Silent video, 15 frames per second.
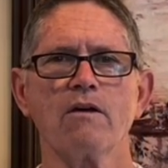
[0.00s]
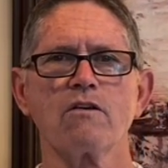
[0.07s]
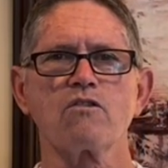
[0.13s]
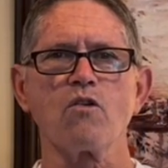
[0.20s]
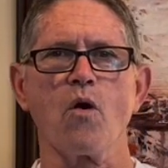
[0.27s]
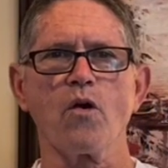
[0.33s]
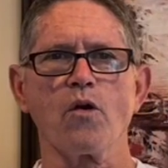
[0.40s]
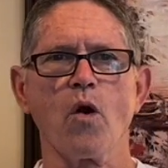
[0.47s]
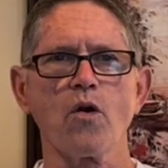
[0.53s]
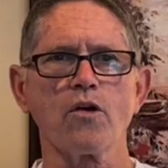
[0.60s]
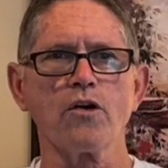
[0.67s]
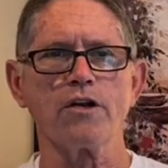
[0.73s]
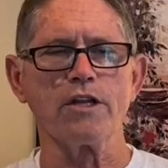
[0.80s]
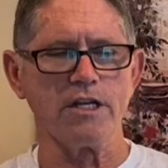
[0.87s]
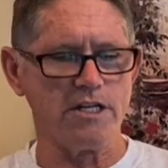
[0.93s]
So in
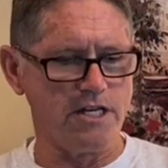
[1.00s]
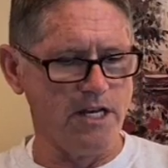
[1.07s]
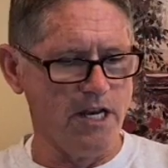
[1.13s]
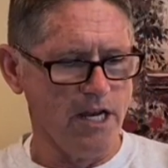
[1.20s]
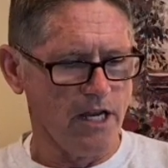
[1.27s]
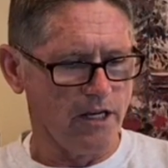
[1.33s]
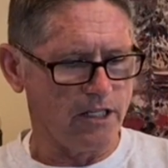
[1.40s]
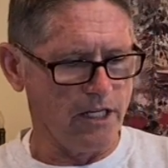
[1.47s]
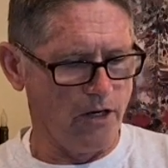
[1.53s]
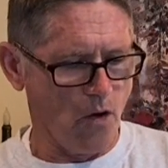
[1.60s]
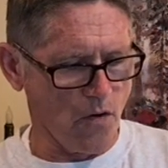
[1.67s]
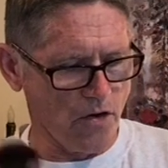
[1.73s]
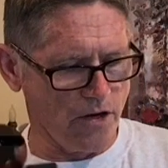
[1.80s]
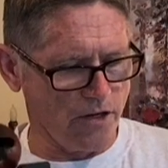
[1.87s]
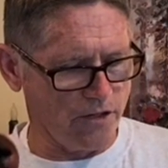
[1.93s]
order to
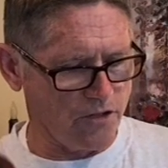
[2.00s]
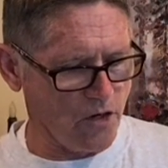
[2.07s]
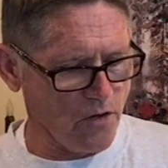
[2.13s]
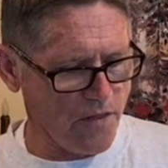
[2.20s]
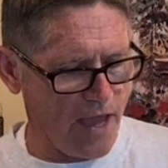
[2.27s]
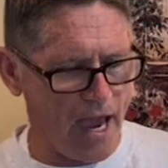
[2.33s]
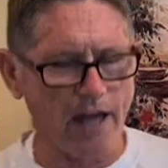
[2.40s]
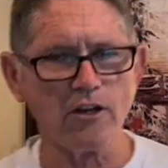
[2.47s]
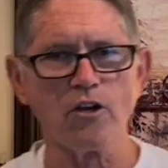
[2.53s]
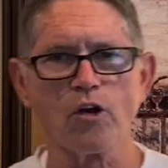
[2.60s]
do that,